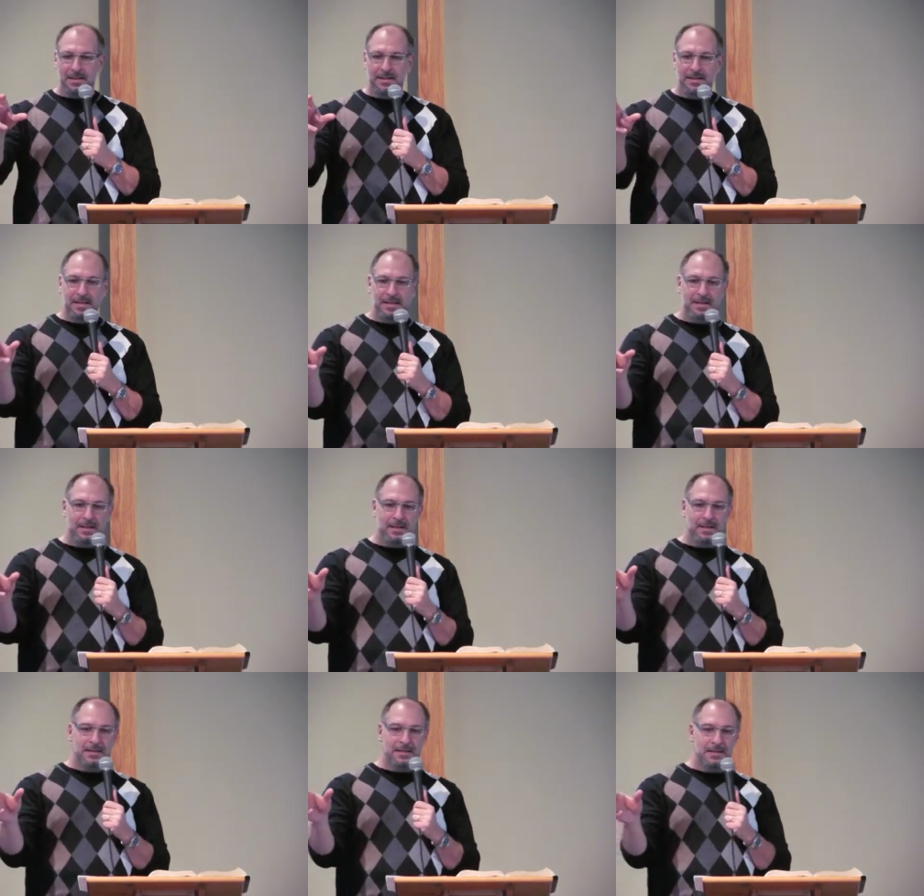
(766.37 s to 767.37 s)
The deity
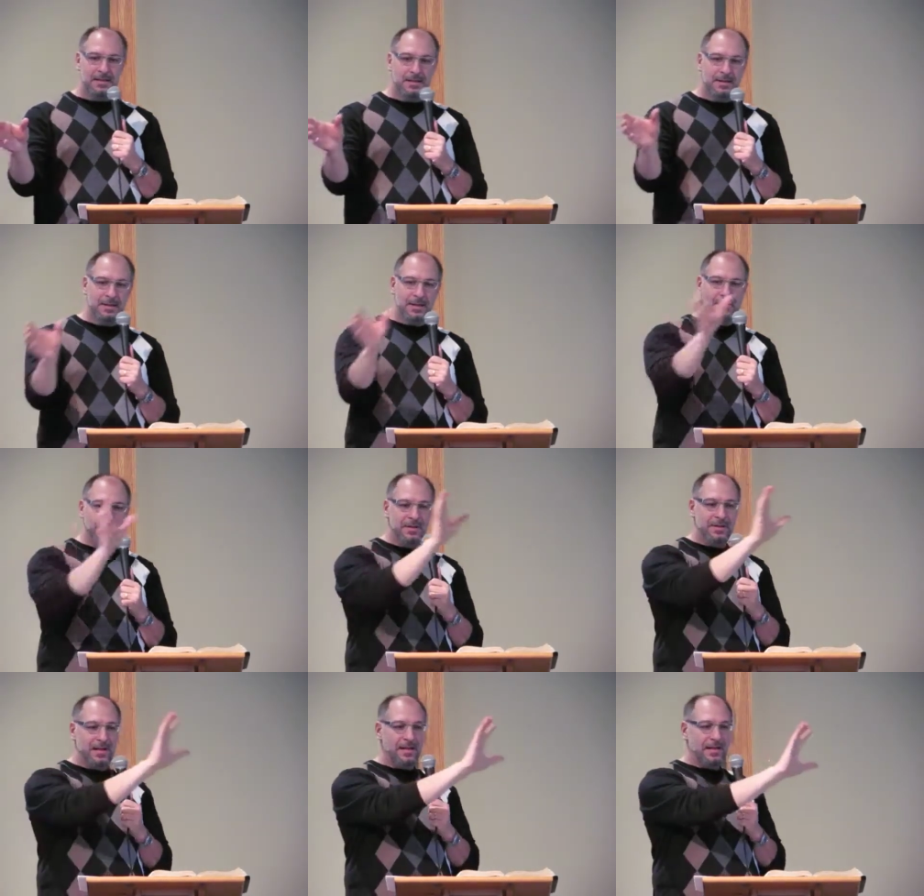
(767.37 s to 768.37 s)
the deity of Christ, we
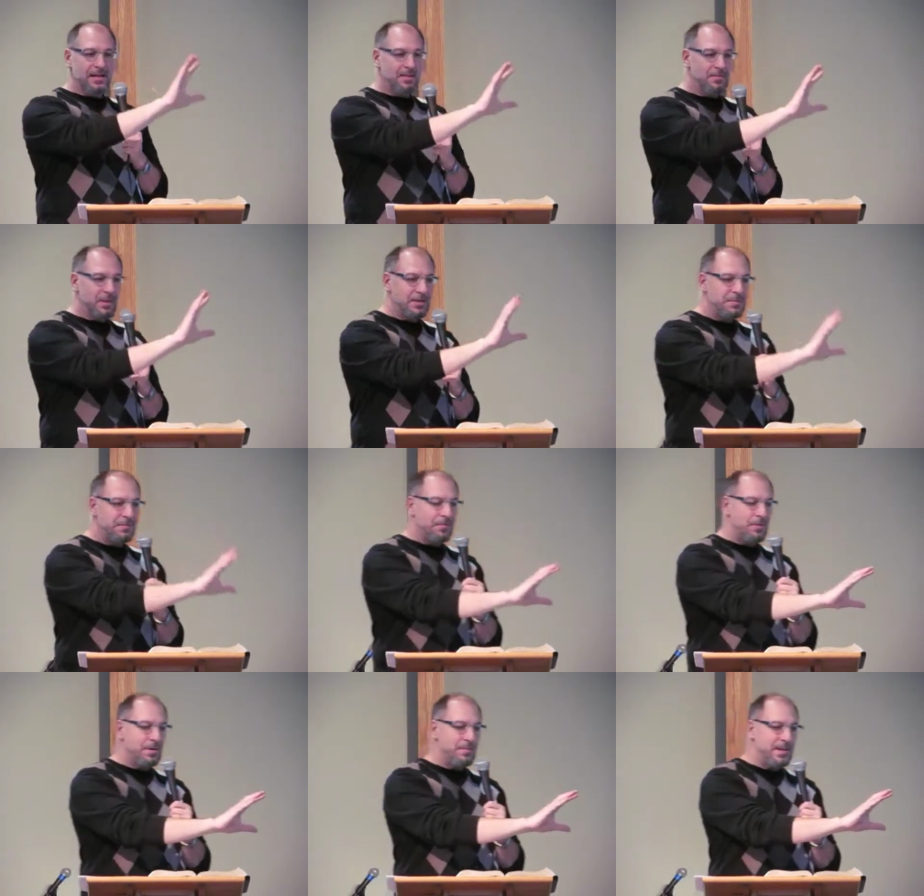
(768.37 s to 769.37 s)
know that he was
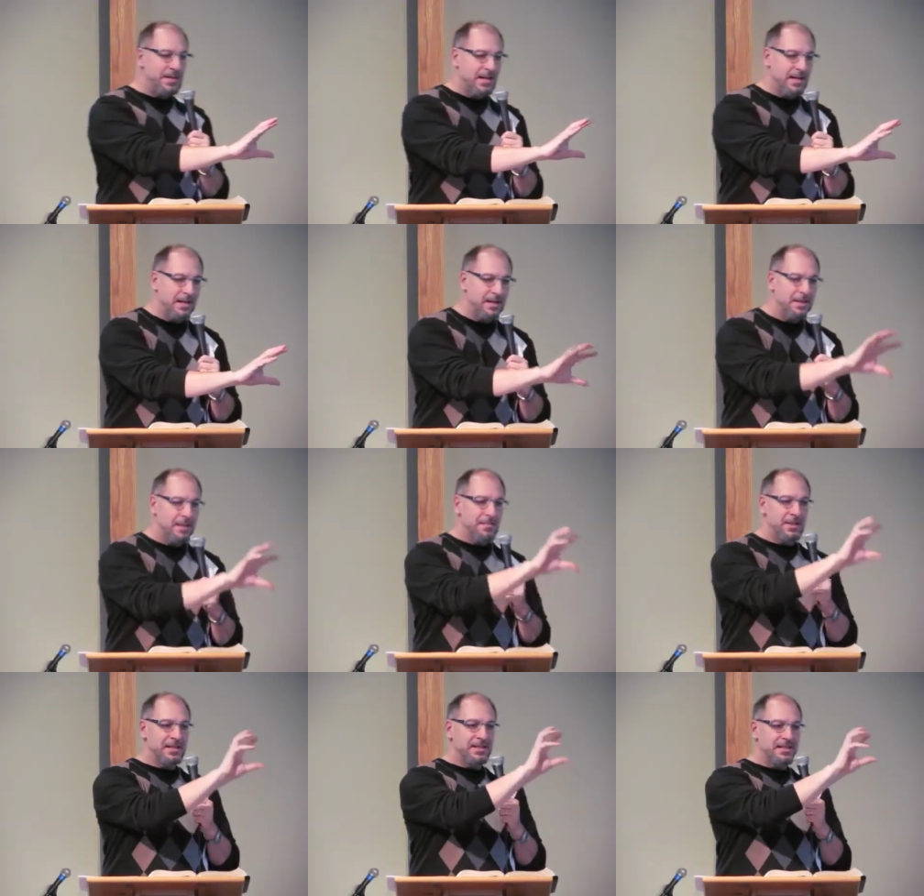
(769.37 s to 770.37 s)
before in the beginning,
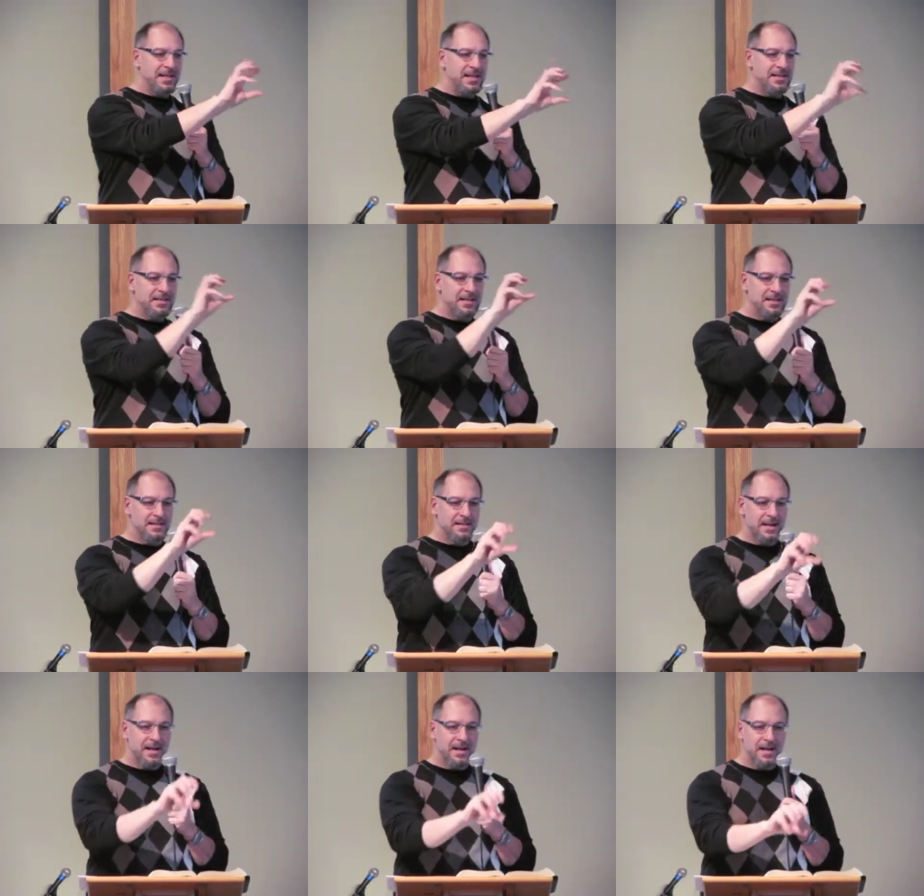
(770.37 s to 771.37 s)
but he sent his son to
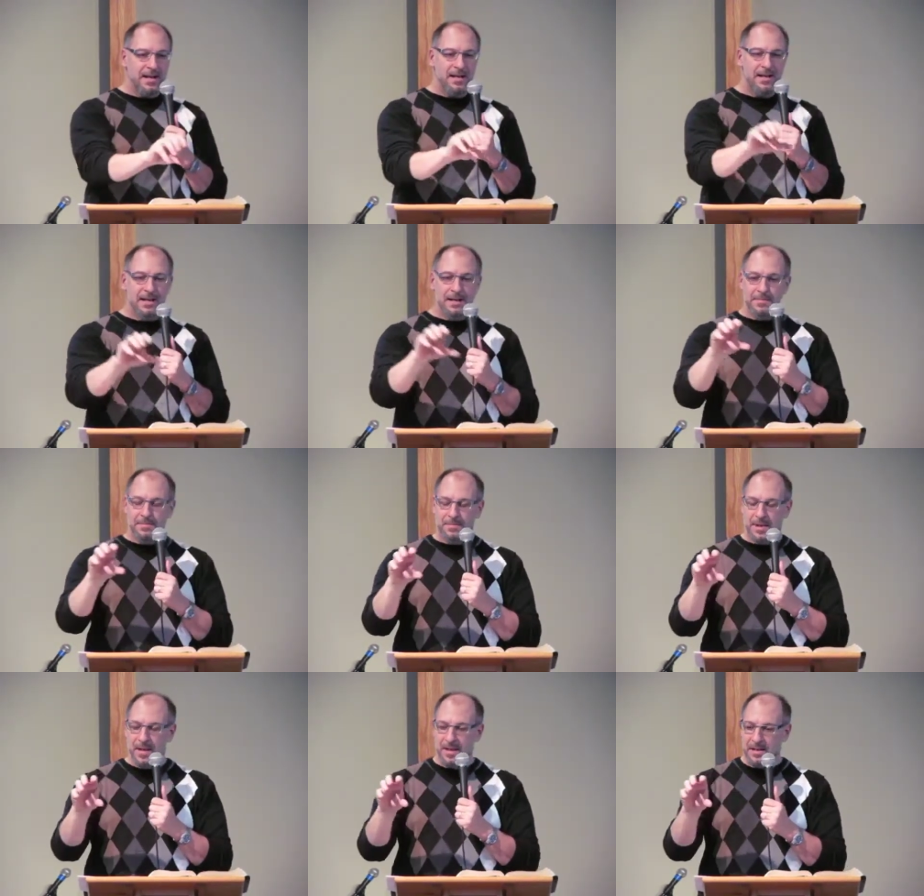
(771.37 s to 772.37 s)
die
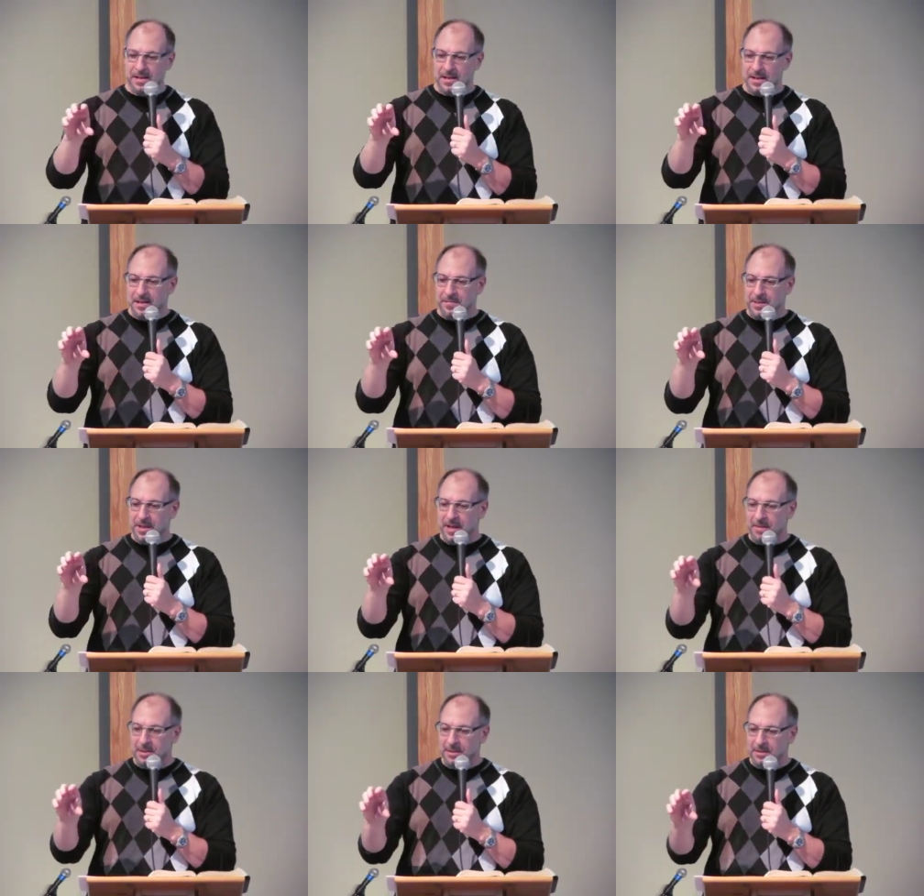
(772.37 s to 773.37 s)
and
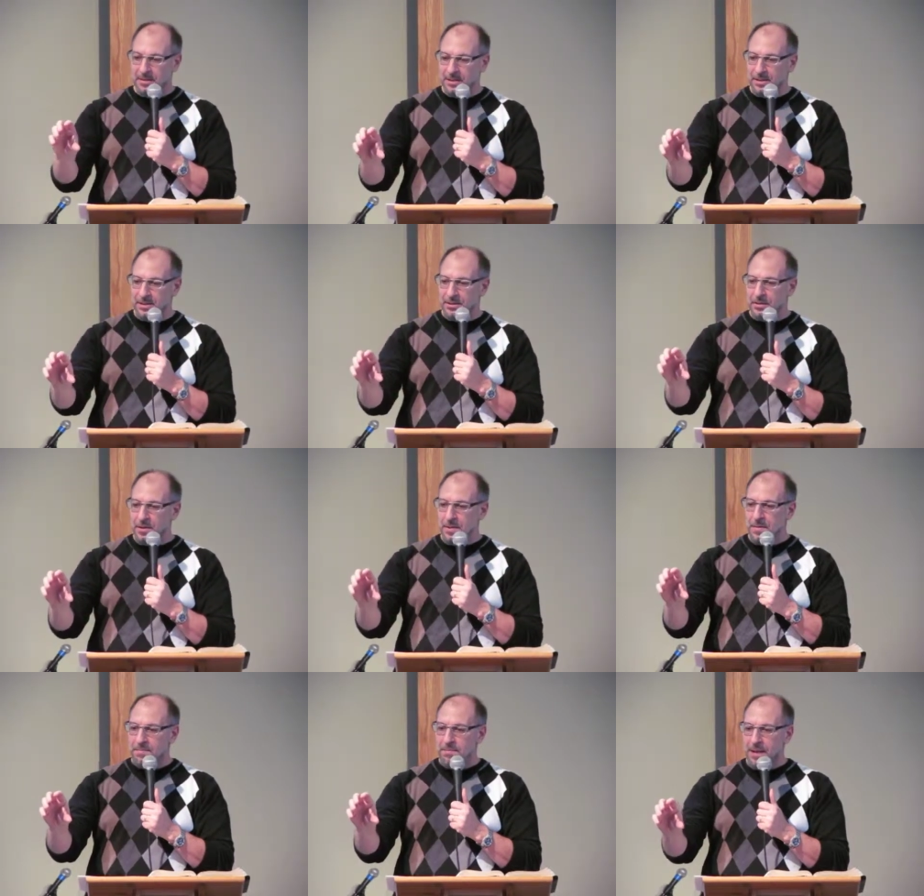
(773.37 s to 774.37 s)
become a
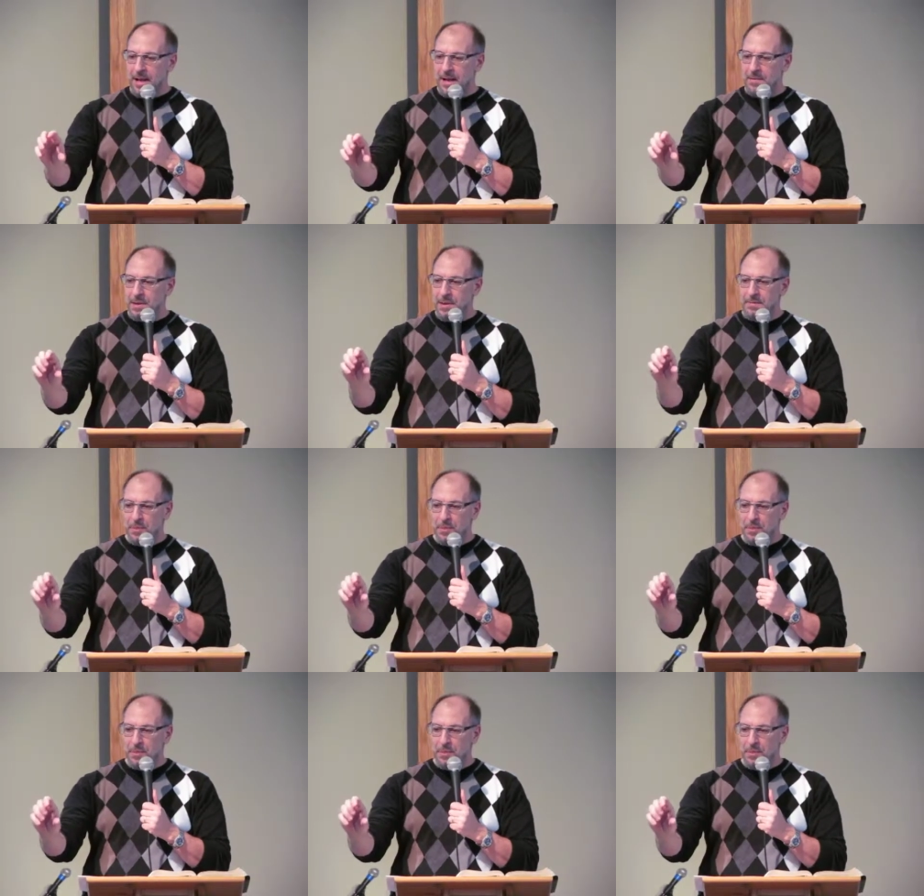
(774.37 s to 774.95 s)
little baby